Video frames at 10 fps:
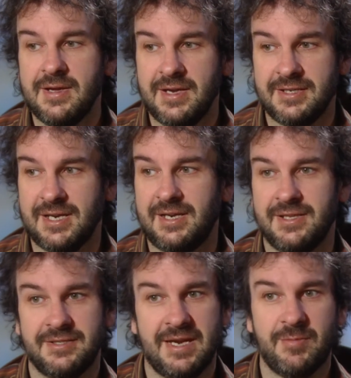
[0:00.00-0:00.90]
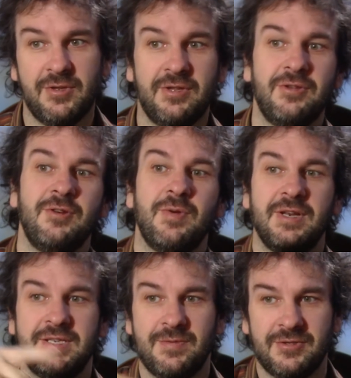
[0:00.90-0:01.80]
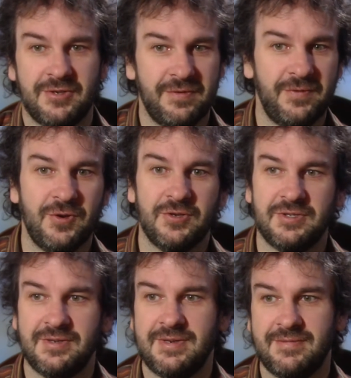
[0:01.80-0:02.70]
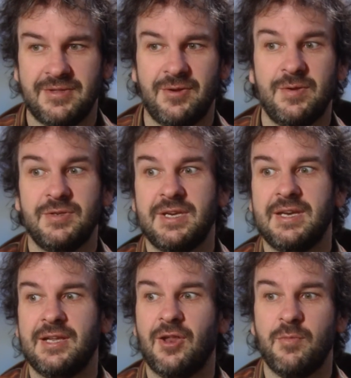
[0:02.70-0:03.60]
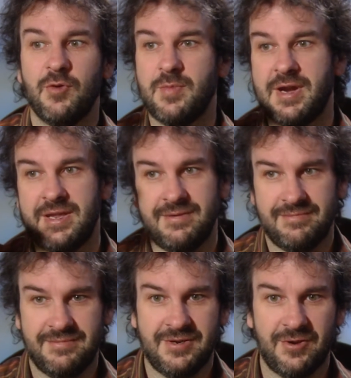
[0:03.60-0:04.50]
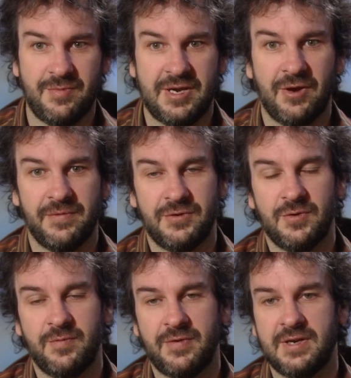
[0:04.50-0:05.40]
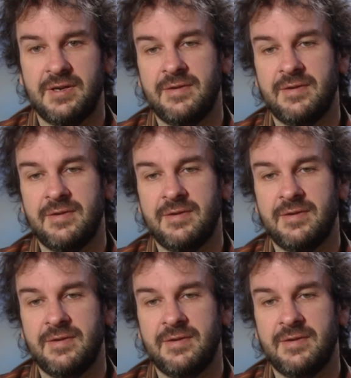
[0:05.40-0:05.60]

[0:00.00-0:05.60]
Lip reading: exactly the same on the third one as he was on the first, even though he was getting a lot more money, you know, being offered to him for